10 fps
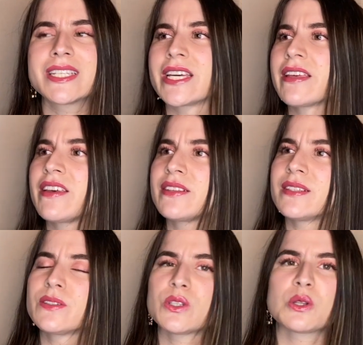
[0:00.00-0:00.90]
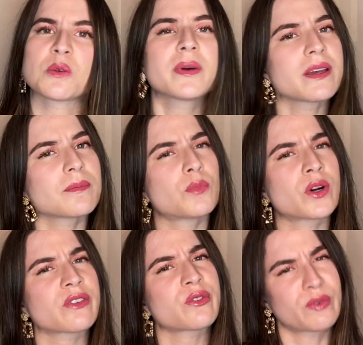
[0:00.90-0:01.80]
it because it's a little bit
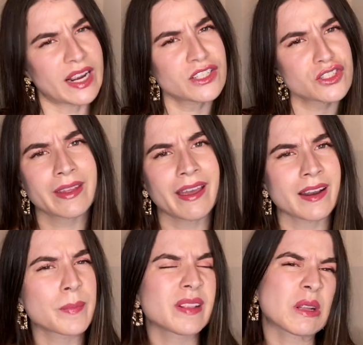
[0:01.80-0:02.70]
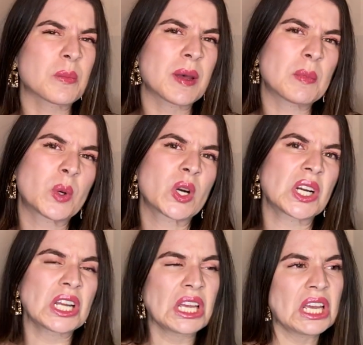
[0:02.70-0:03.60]
more fresh and a little bit more
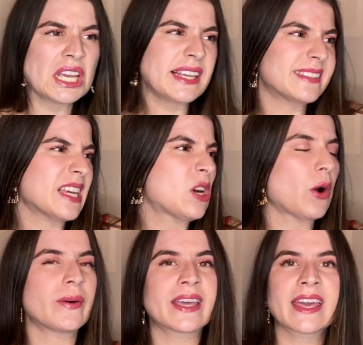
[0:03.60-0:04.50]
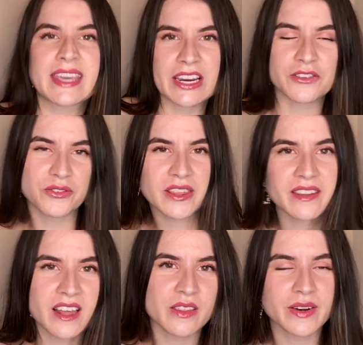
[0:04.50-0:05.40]
easygoing and carefree
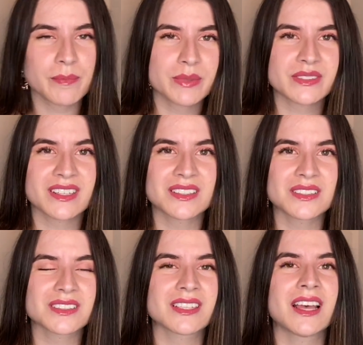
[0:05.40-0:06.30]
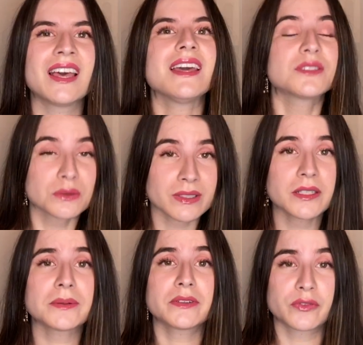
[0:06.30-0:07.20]
than other episodes. It's really
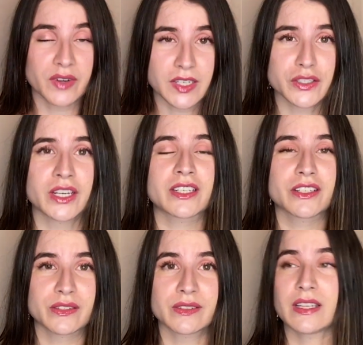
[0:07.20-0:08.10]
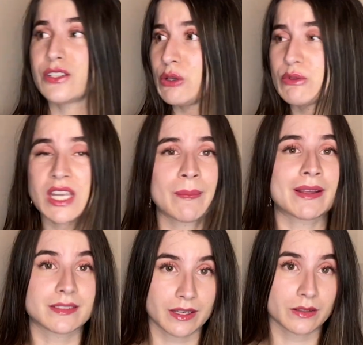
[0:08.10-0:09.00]
refreshing to see two
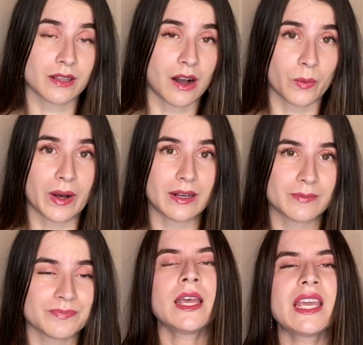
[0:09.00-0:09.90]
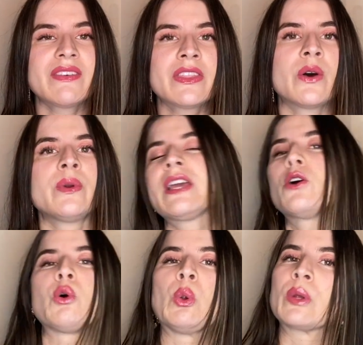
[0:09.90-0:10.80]
teammates get along well. Even though Nico
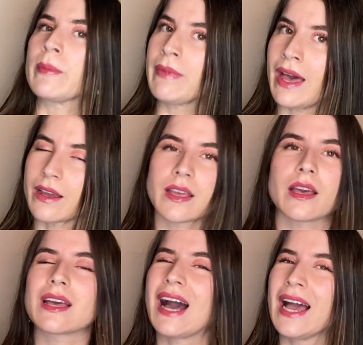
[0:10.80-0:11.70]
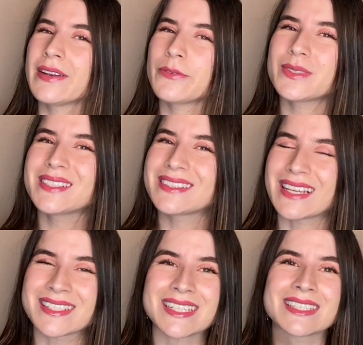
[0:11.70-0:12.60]
Hulkenberg kind of
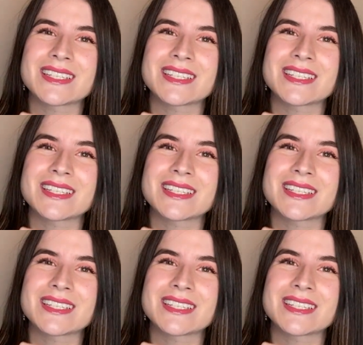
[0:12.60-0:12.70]
resented